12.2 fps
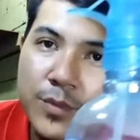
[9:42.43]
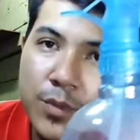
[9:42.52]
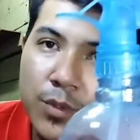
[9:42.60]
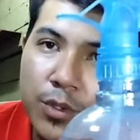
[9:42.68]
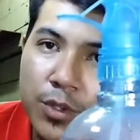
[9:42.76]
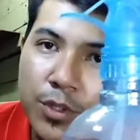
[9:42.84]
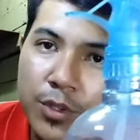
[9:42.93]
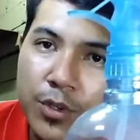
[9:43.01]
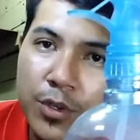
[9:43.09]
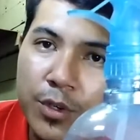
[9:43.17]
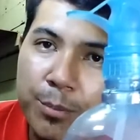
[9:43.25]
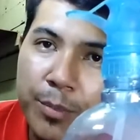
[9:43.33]
for
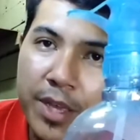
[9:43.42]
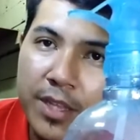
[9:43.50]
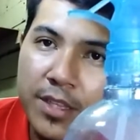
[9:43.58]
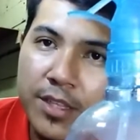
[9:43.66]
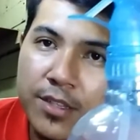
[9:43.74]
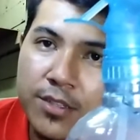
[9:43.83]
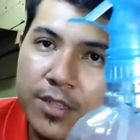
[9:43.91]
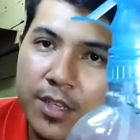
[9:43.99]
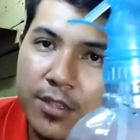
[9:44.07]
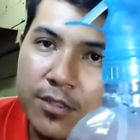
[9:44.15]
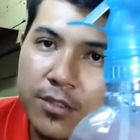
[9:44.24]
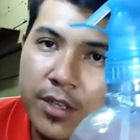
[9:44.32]
your pet
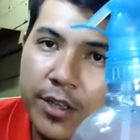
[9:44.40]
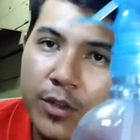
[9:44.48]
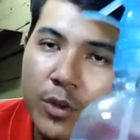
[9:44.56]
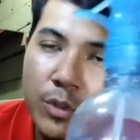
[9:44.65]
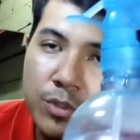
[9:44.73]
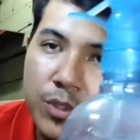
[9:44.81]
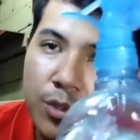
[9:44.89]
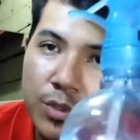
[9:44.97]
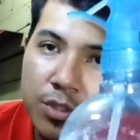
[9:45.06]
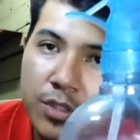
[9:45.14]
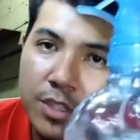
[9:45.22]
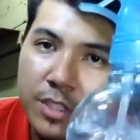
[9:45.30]
insects. I also
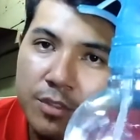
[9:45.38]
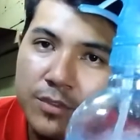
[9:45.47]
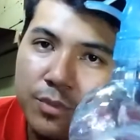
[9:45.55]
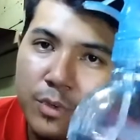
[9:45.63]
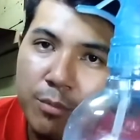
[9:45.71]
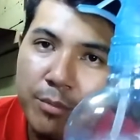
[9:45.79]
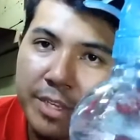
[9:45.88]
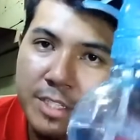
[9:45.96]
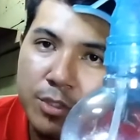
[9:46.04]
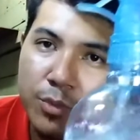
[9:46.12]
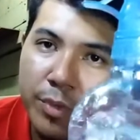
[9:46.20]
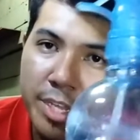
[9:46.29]
use this for my
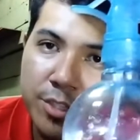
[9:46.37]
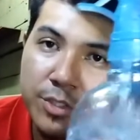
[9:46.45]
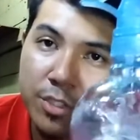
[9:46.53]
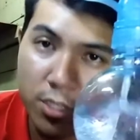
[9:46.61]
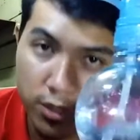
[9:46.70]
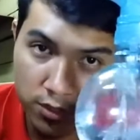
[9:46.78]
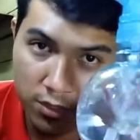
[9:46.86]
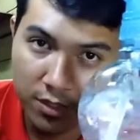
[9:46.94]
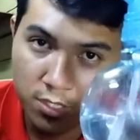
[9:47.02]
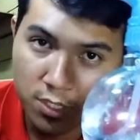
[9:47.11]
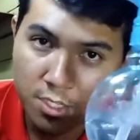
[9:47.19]
tarantulas.